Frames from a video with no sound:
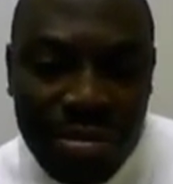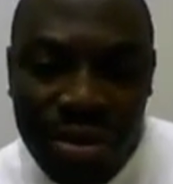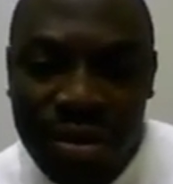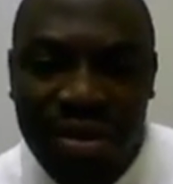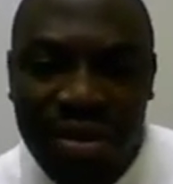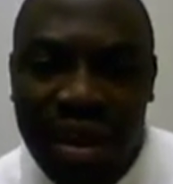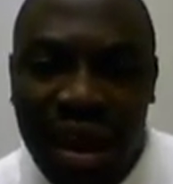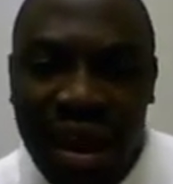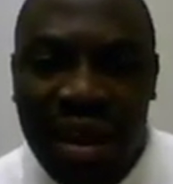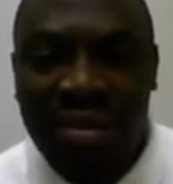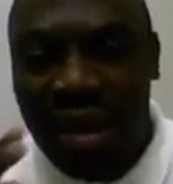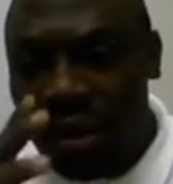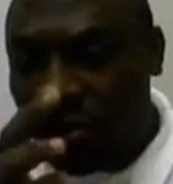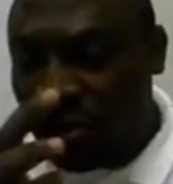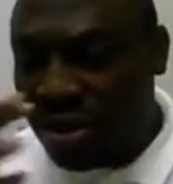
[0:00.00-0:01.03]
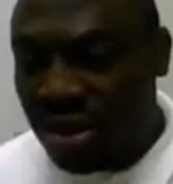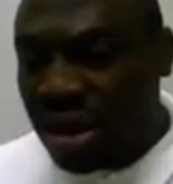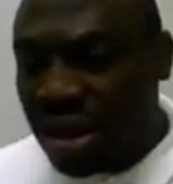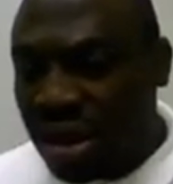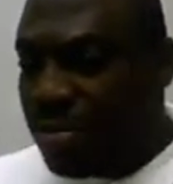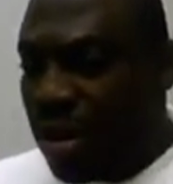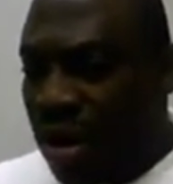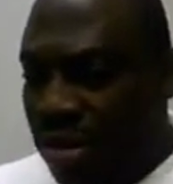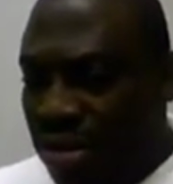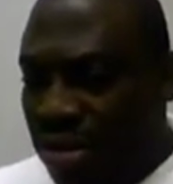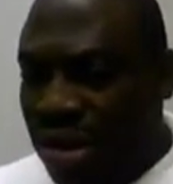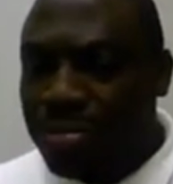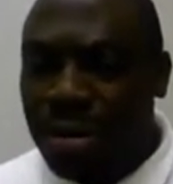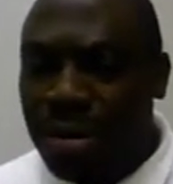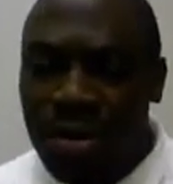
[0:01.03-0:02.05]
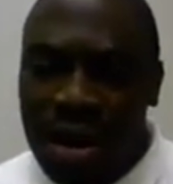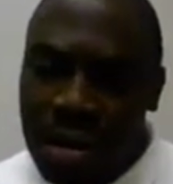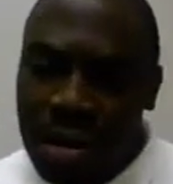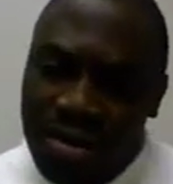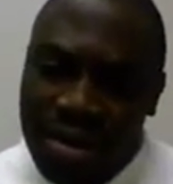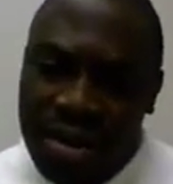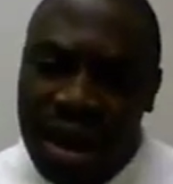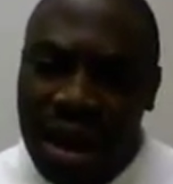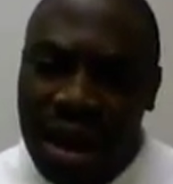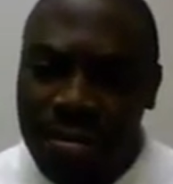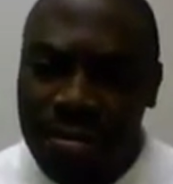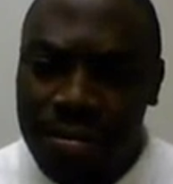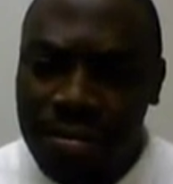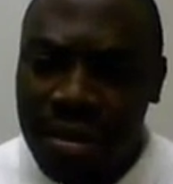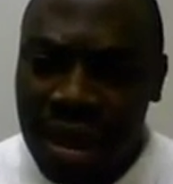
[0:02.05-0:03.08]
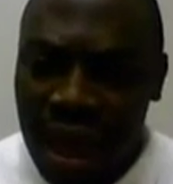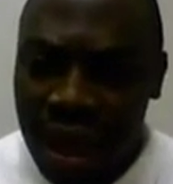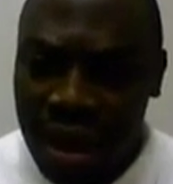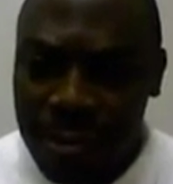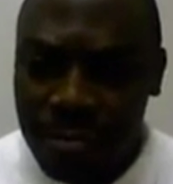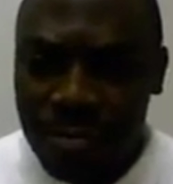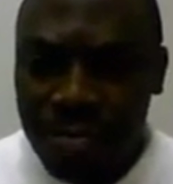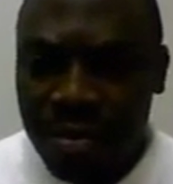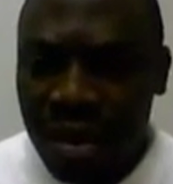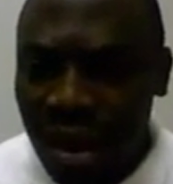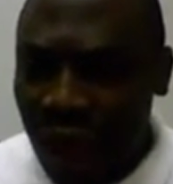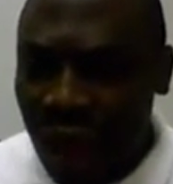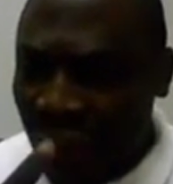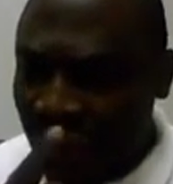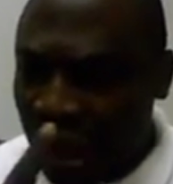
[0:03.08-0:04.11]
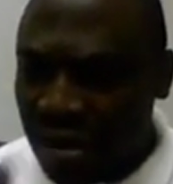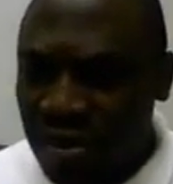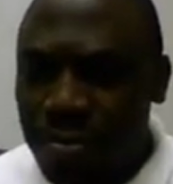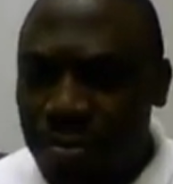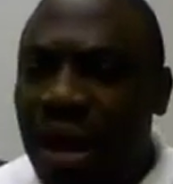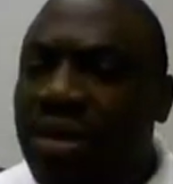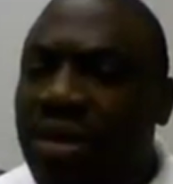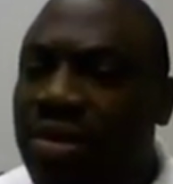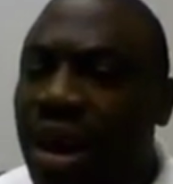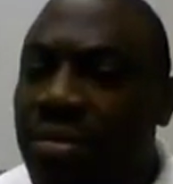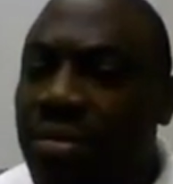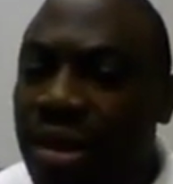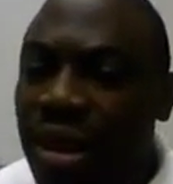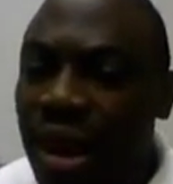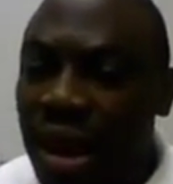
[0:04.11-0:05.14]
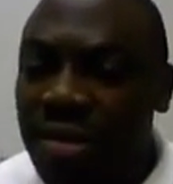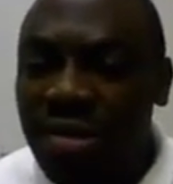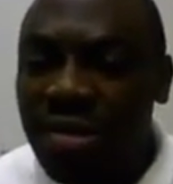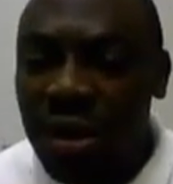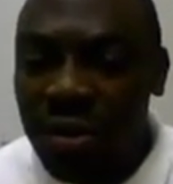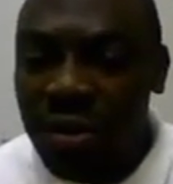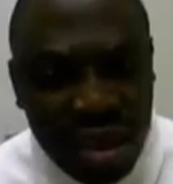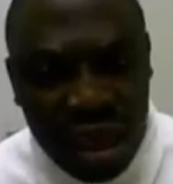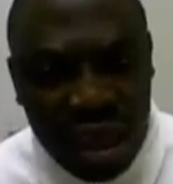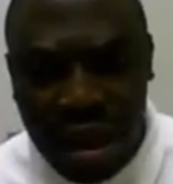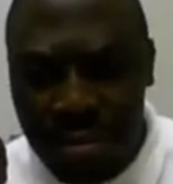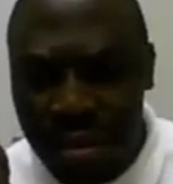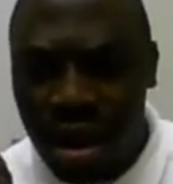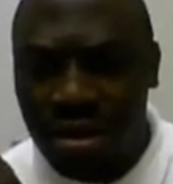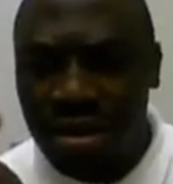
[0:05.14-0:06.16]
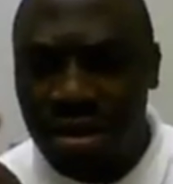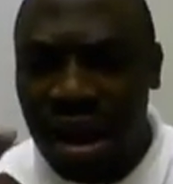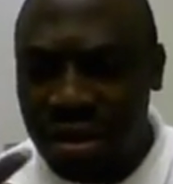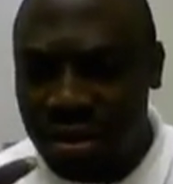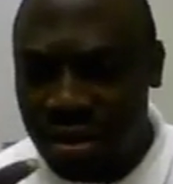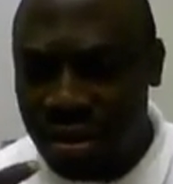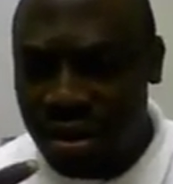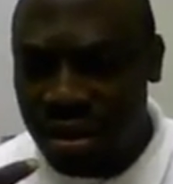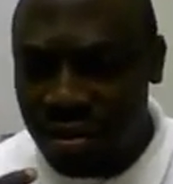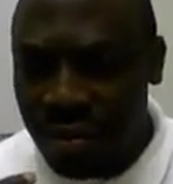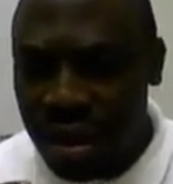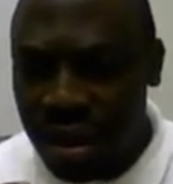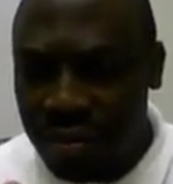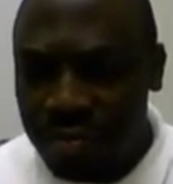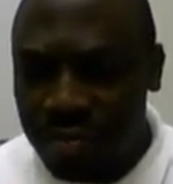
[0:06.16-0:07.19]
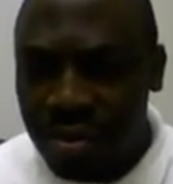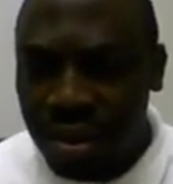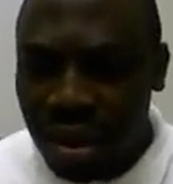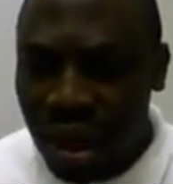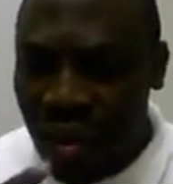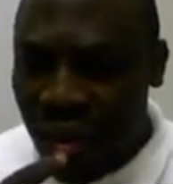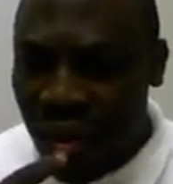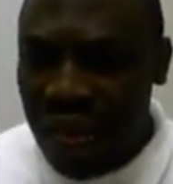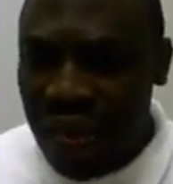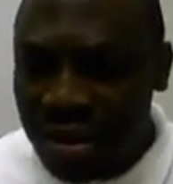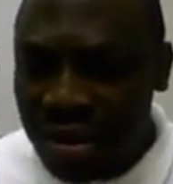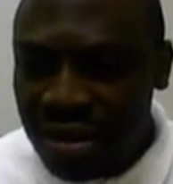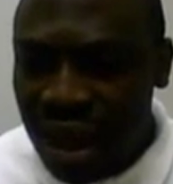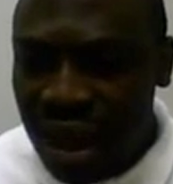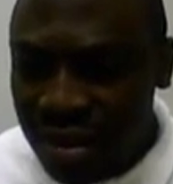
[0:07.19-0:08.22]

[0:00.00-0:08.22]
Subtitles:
music and start to think about that particular music that I'm hearing. I can smell something and start to think about that smell. I can